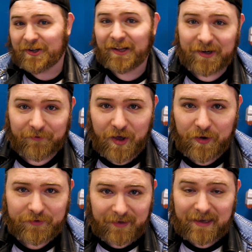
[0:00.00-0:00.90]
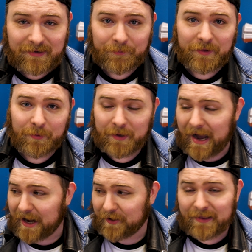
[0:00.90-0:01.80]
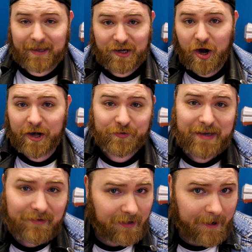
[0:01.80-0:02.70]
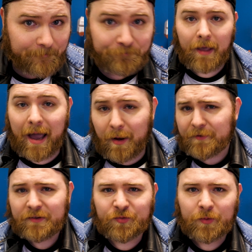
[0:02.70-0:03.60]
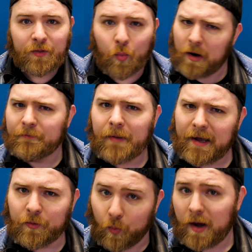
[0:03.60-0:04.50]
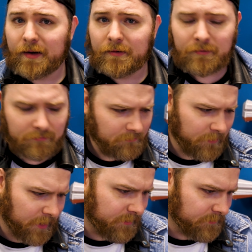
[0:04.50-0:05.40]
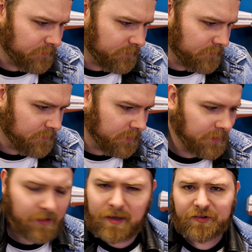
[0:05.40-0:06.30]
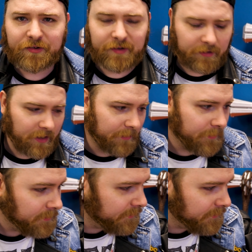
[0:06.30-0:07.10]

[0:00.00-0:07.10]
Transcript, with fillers: clear of those and get something a little bit higher end, like an Audio Technica. However, this is where the 1byone, right? Interesting name.